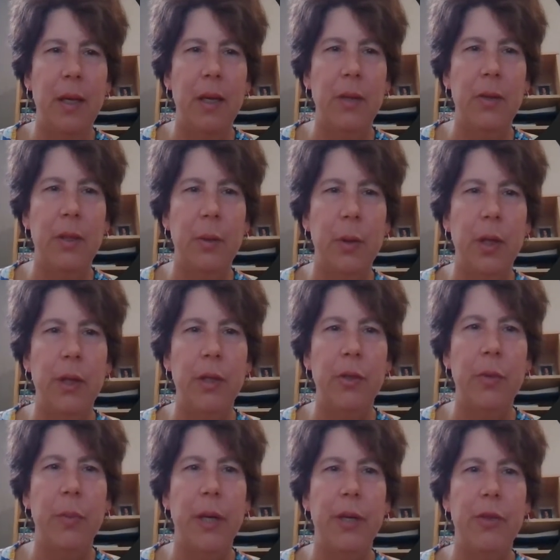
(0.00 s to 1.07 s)
So here's
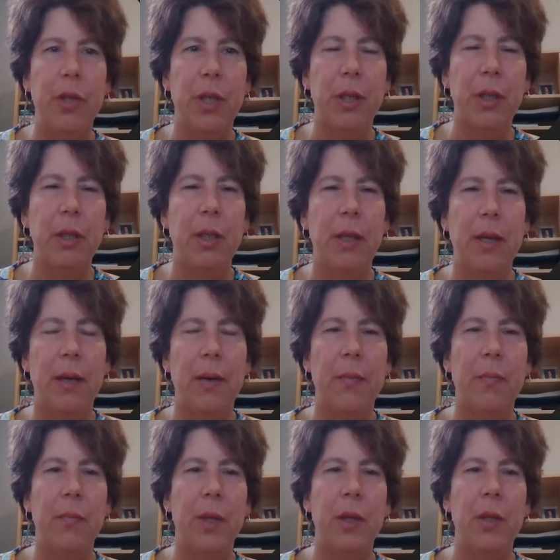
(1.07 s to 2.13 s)
your patient.
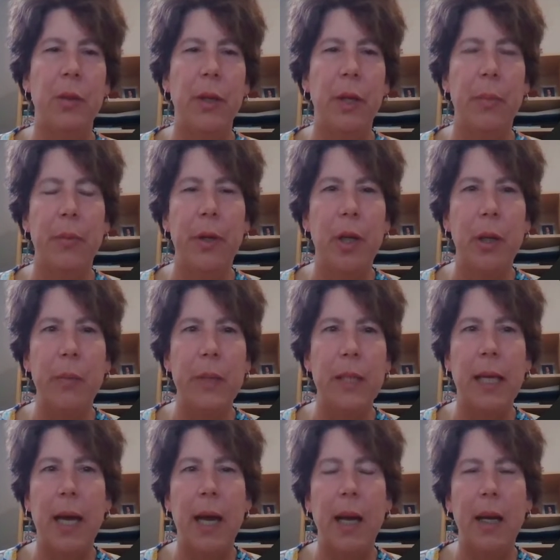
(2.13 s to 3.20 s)
You're doing a pre-op
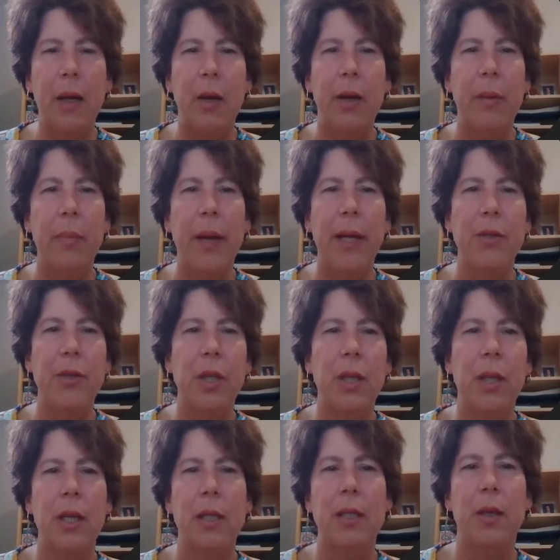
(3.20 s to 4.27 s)
scan on a
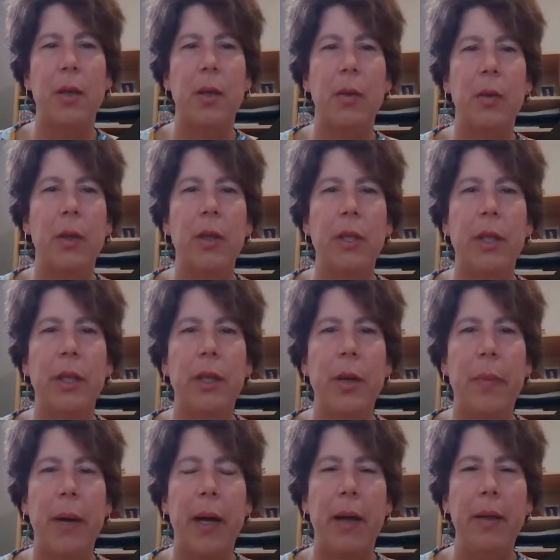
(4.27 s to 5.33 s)
patient that's a known
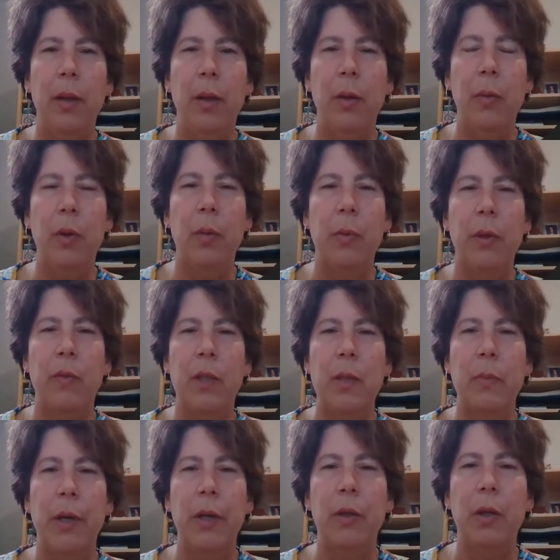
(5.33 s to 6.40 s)
arteriopath with previous
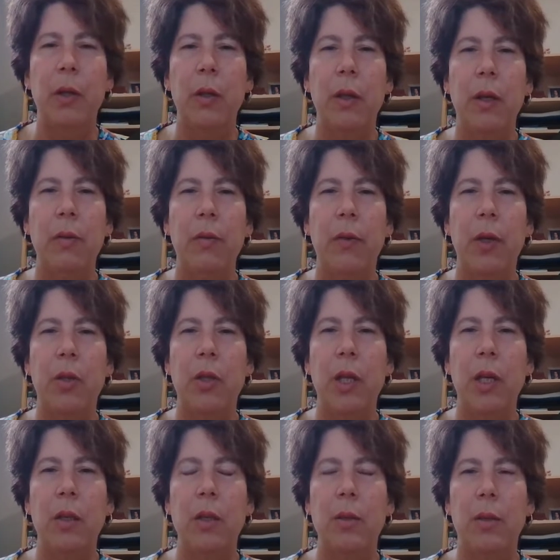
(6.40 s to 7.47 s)
myocardial
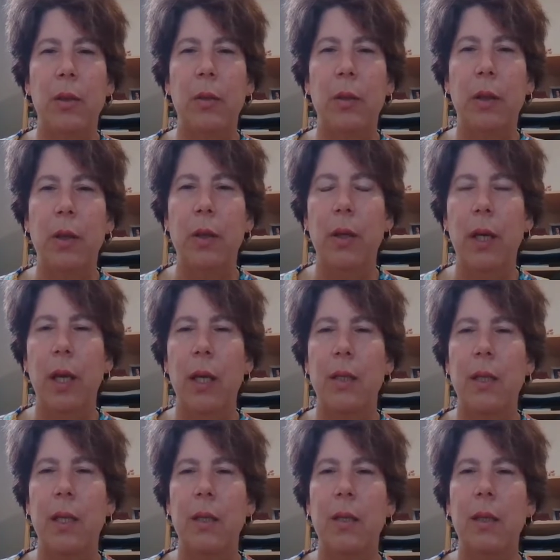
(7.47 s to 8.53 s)
infarction and stroke. He
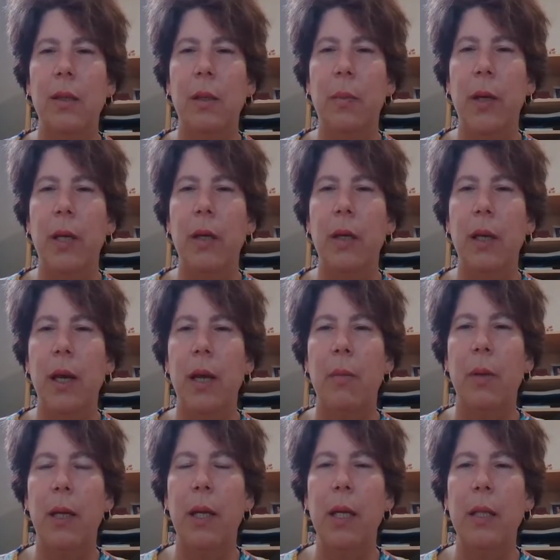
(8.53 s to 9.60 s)
has insulin-dependent
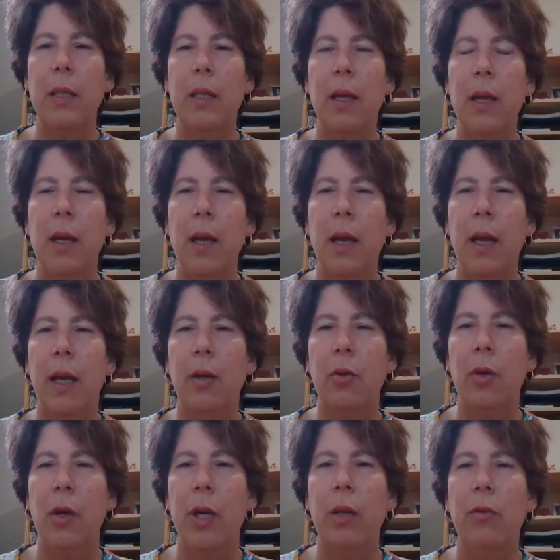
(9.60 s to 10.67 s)
diabetes and
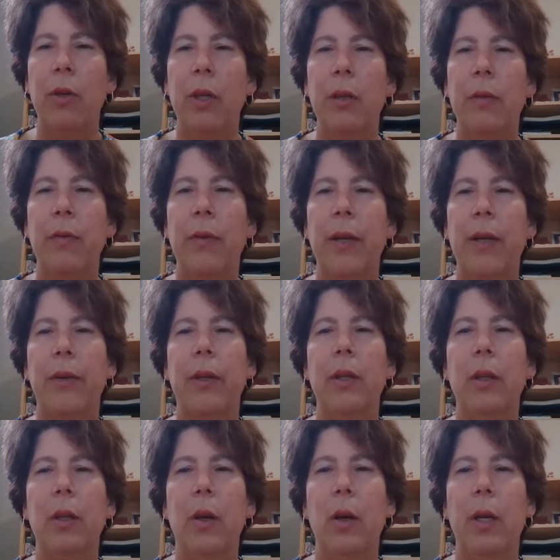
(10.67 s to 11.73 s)
chronic renal
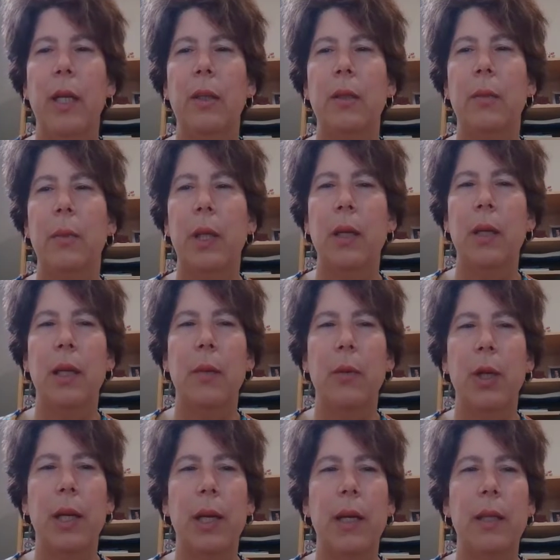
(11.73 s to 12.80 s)
failure on intermittent
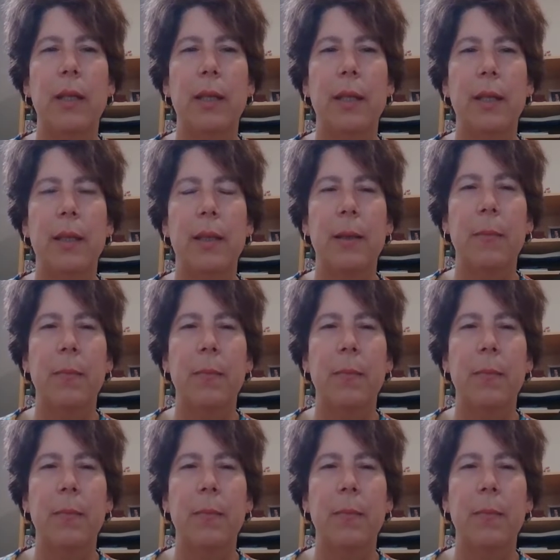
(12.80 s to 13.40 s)
hemodialysis.